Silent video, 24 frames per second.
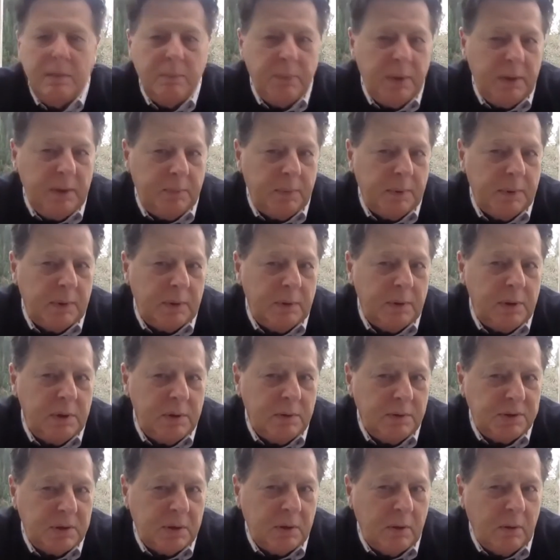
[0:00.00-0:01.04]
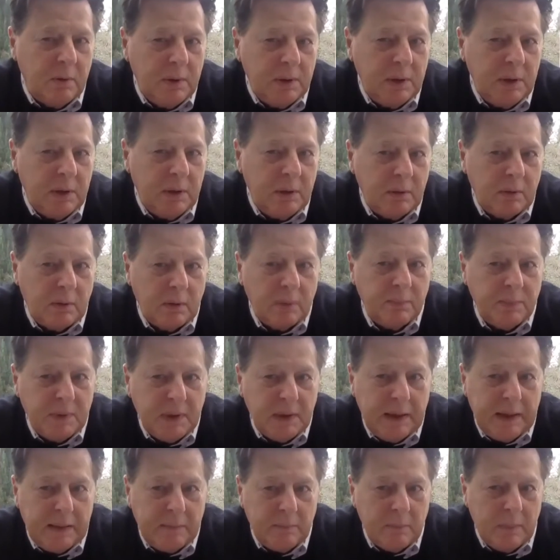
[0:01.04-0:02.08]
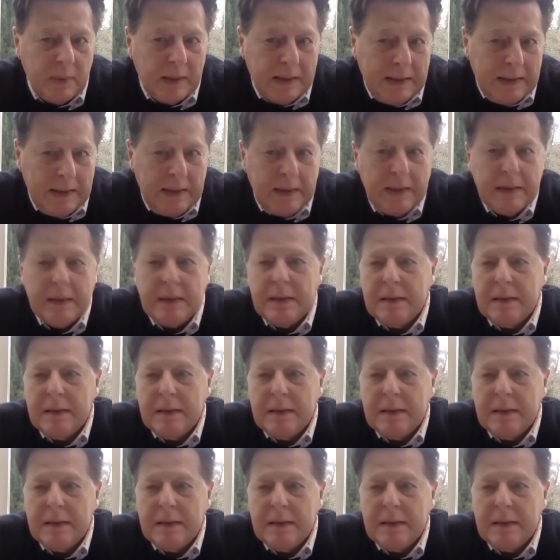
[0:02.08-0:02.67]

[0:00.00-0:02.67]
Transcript: People are used to going to Europe to get money.